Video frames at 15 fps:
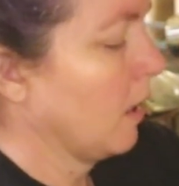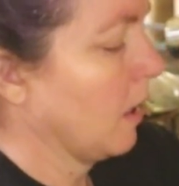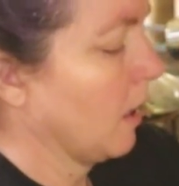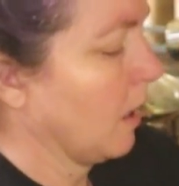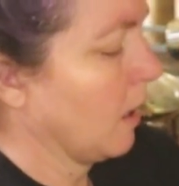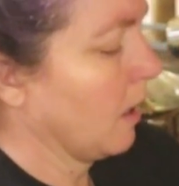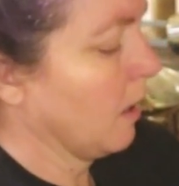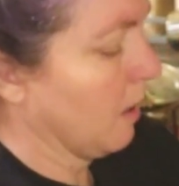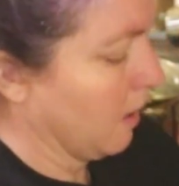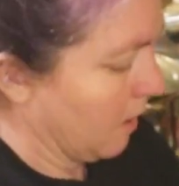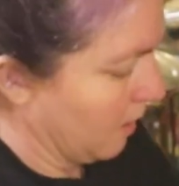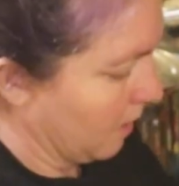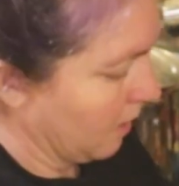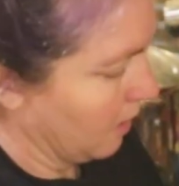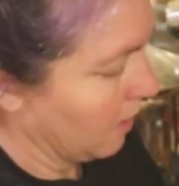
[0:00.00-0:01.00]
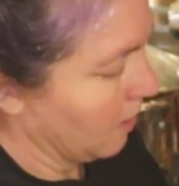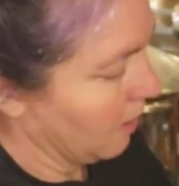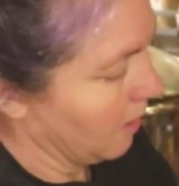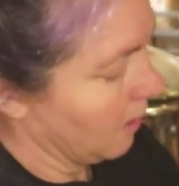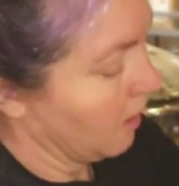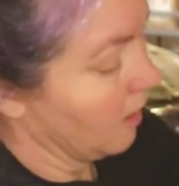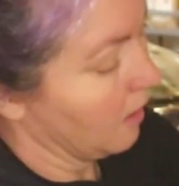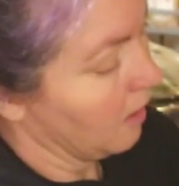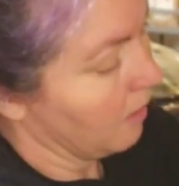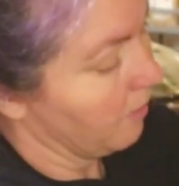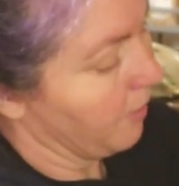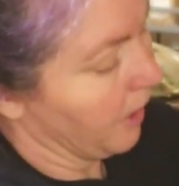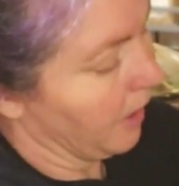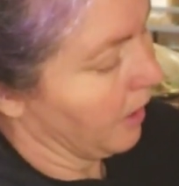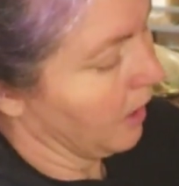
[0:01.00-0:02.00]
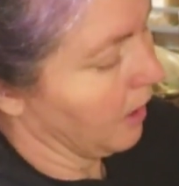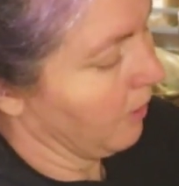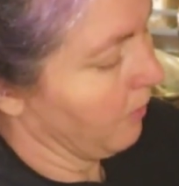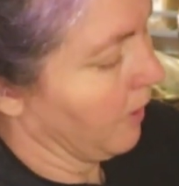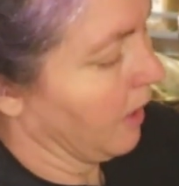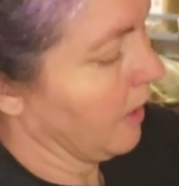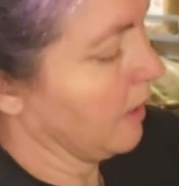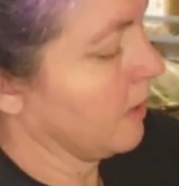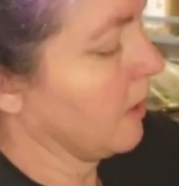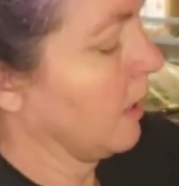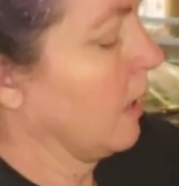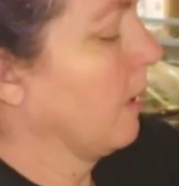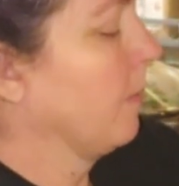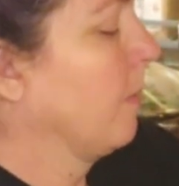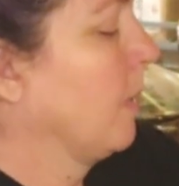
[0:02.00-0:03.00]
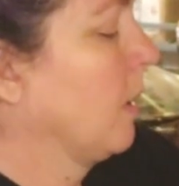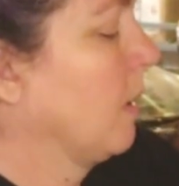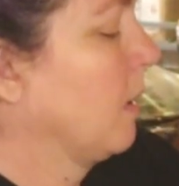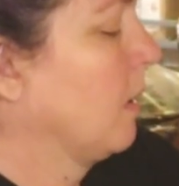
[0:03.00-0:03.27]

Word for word: Yeah. But anyways, um,